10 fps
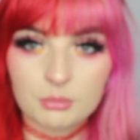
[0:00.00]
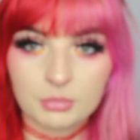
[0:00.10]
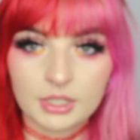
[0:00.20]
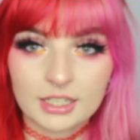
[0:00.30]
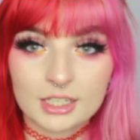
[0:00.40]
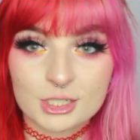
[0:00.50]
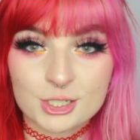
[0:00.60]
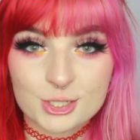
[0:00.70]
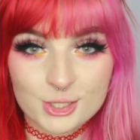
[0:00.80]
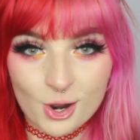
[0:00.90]
But like, it's
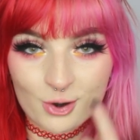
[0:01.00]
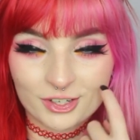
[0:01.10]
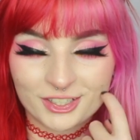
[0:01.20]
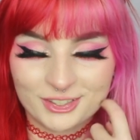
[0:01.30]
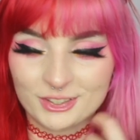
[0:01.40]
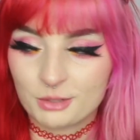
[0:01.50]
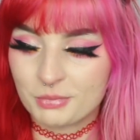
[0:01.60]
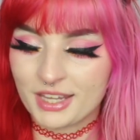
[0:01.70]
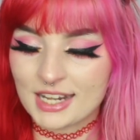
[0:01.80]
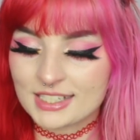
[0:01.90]
so cute.
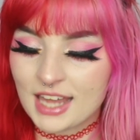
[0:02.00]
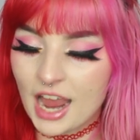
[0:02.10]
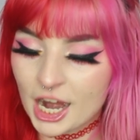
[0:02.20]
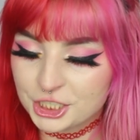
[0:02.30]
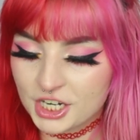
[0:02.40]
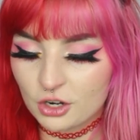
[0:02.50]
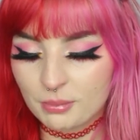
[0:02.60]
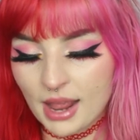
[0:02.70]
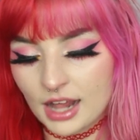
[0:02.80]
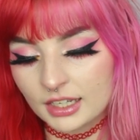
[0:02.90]
But that's the eyeshadow
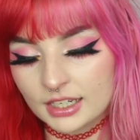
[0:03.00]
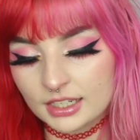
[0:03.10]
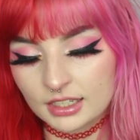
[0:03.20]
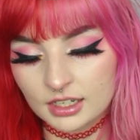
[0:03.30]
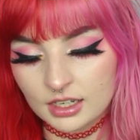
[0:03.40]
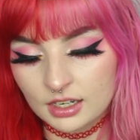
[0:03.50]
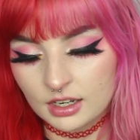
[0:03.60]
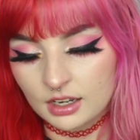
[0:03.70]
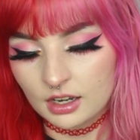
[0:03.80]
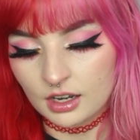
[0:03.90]
palette.
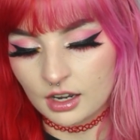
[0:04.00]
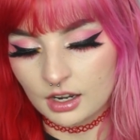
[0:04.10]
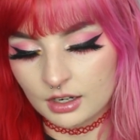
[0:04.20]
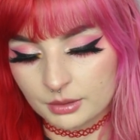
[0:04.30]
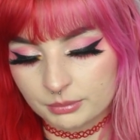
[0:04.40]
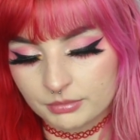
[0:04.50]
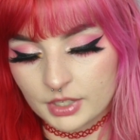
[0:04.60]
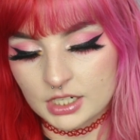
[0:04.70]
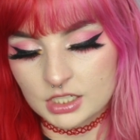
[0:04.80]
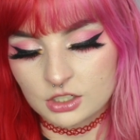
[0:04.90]

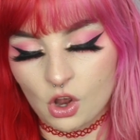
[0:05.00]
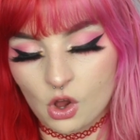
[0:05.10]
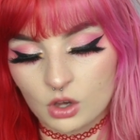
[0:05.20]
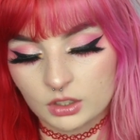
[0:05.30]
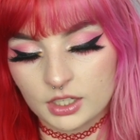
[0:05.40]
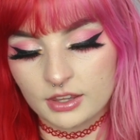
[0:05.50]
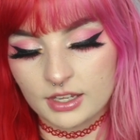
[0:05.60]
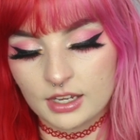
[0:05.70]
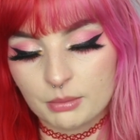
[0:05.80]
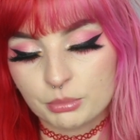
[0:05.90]
It's called
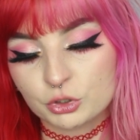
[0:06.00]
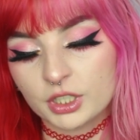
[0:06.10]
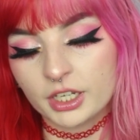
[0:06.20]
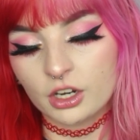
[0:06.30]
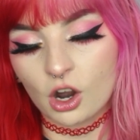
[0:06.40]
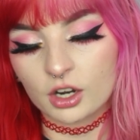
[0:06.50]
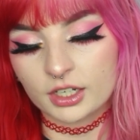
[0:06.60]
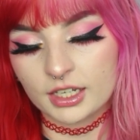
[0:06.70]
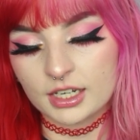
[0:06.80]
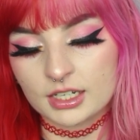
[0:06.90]
the Pretty
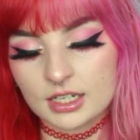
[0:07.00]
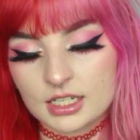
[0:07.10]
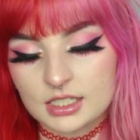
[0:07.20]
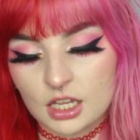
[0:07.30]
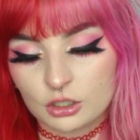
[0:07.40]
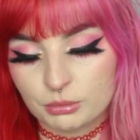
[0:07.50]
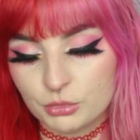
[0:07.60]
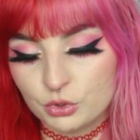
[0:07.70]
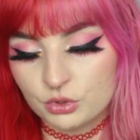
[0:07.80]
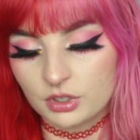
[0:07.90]
Guardian Sailor
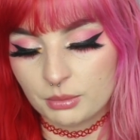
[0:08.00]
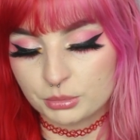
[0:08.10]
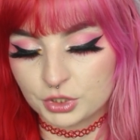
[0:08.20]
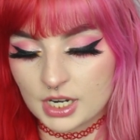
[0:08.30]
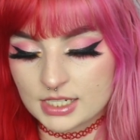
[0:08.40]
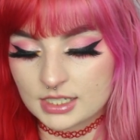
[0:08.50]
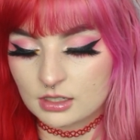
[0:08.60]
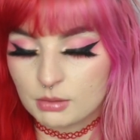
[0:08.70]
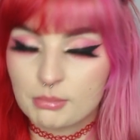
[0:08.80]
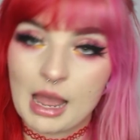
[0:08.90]
Moon
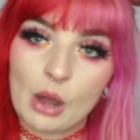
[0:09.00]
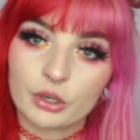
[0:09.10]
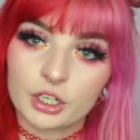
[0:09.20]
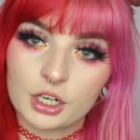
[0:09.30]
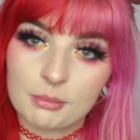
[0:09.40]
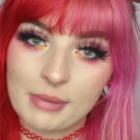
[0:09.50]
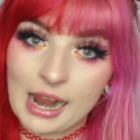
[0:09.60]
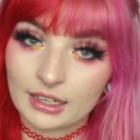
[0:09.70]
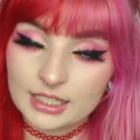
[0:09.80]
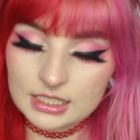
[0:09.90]
Pressed Powder
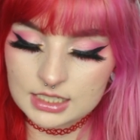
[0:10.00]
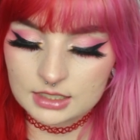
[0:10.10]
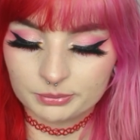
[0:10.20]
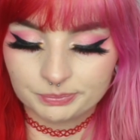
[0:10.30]
Palette.